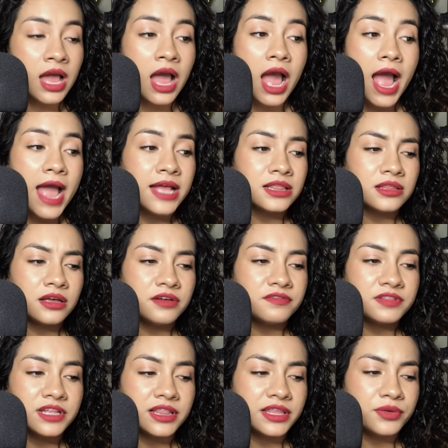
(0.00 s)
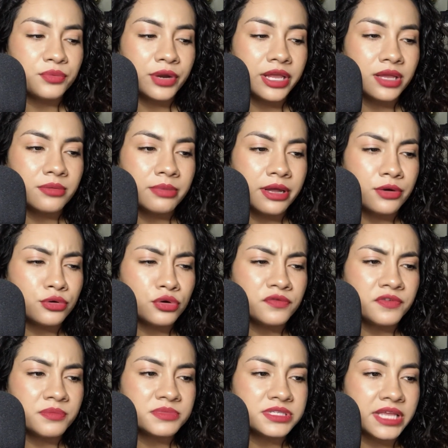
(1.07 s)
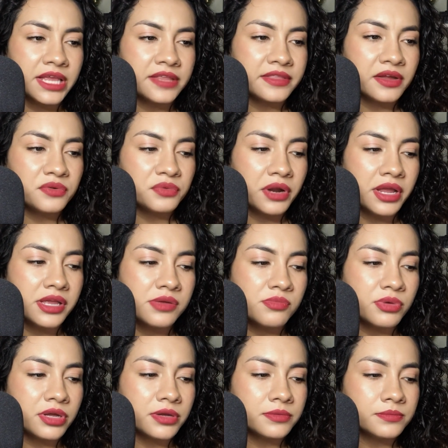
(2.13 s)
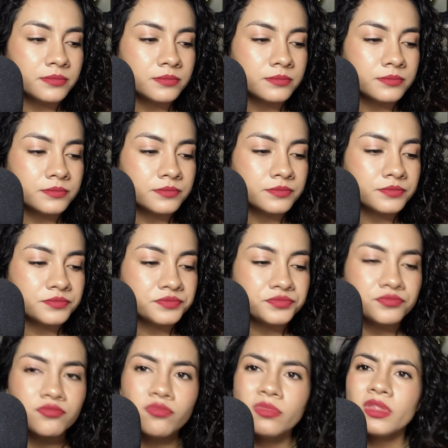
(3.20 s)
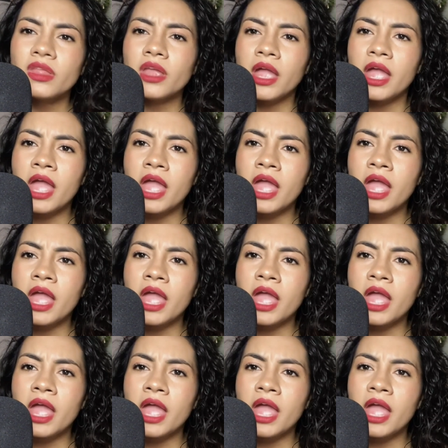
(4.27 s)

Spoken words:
I love Lily Rabe. I don't know if I'm saying that right, but...